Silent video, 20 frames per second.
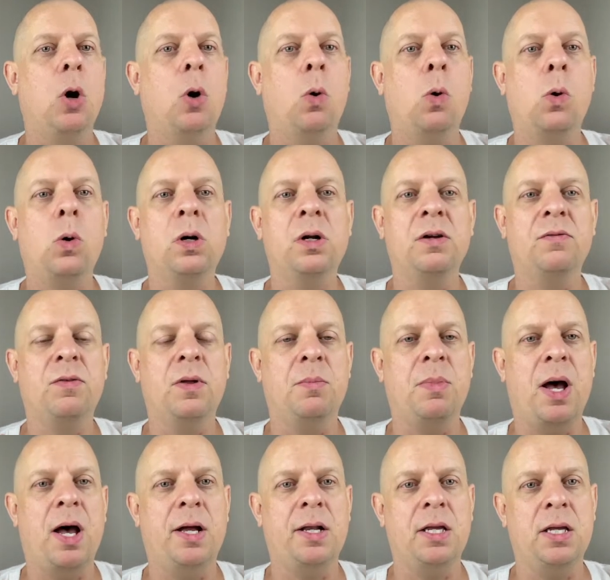Or if the
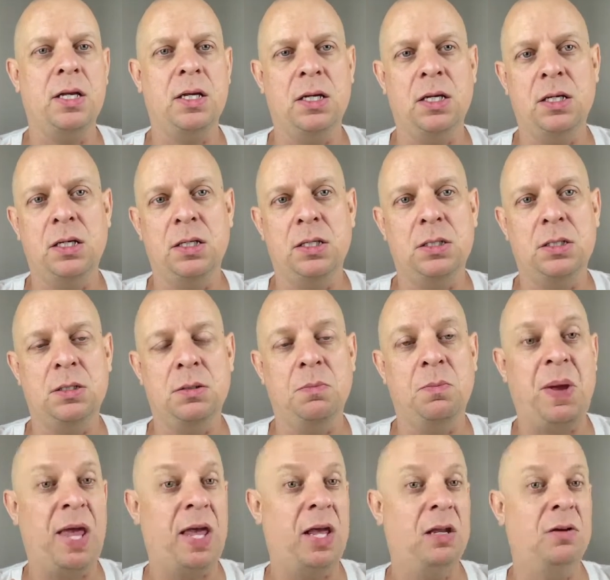body is
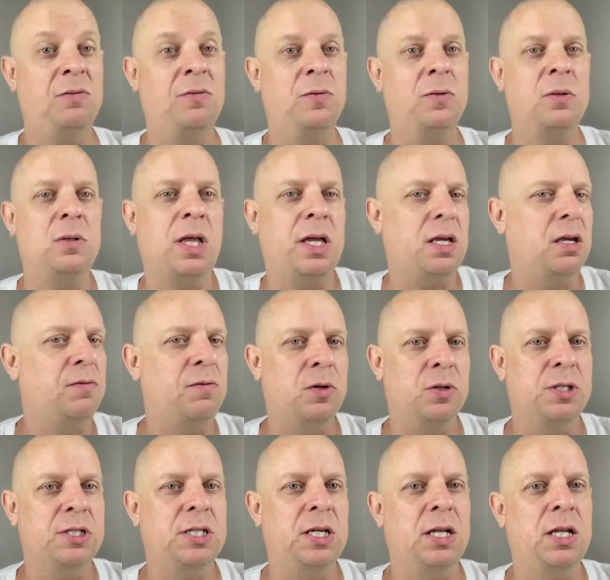painful, like if you're
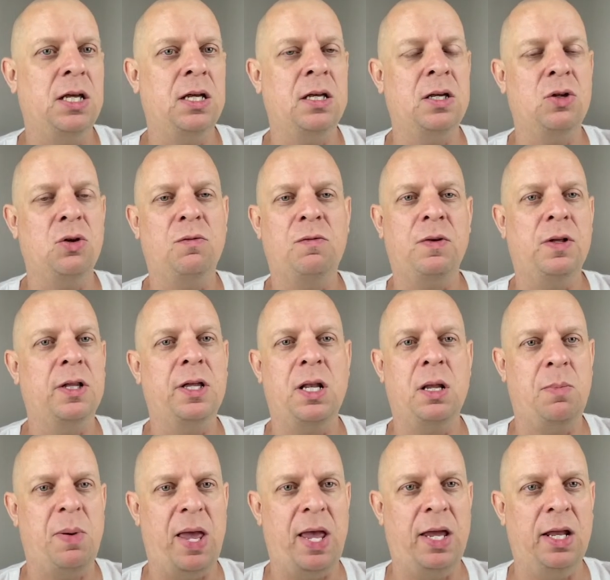sitting and you feel any
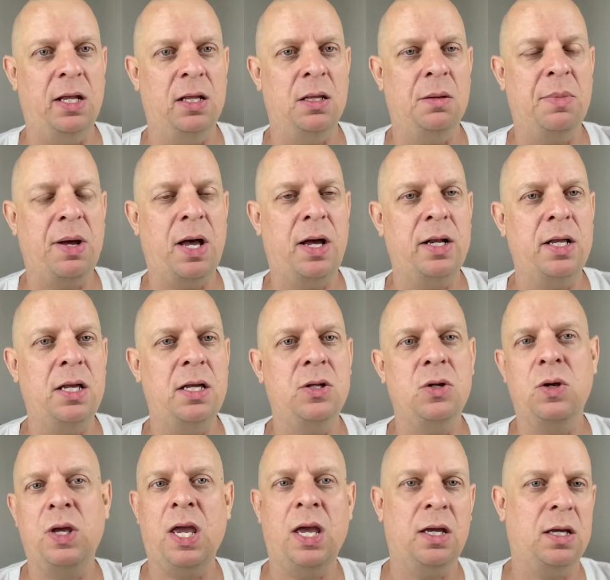pain in the body and
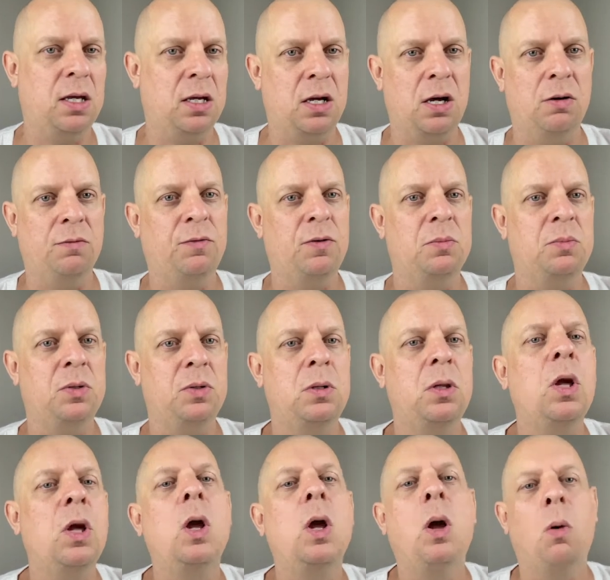you can't get comfortable,
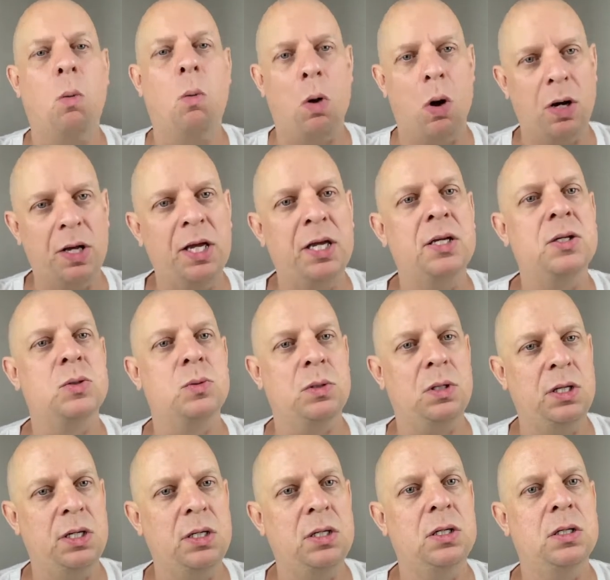walking is
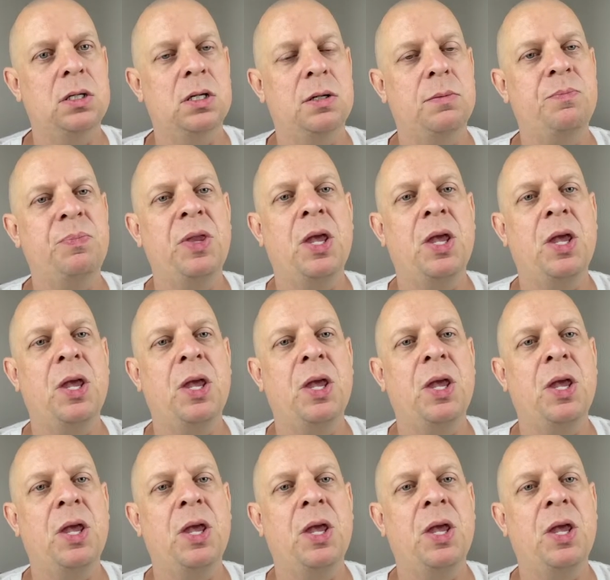really good.